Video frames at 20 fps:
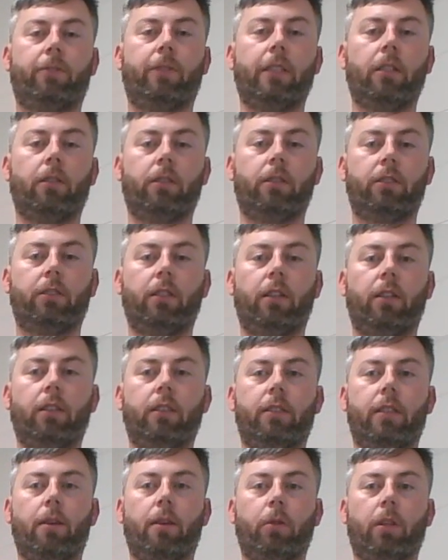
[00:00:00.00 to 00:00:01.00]
video in the
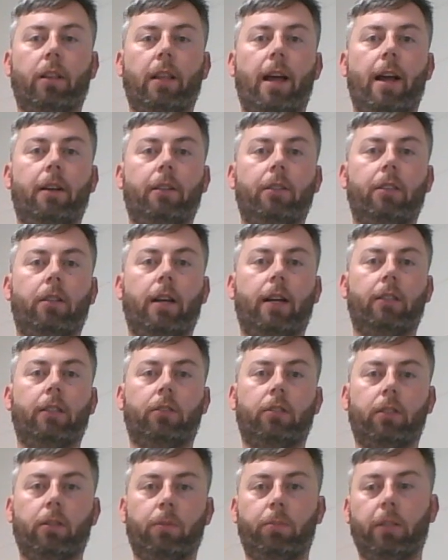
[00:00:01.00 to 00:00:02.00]
series that will allow you to
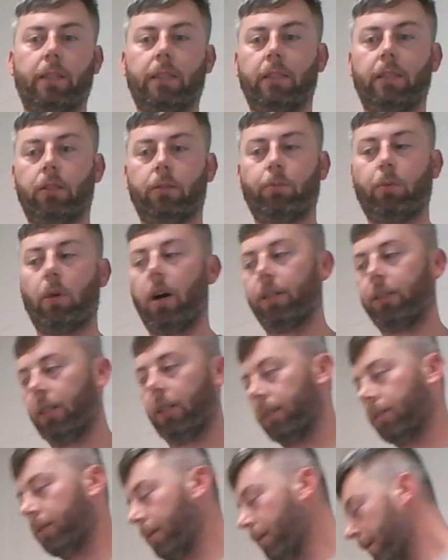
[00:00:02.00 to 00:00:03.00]
actually complete this project.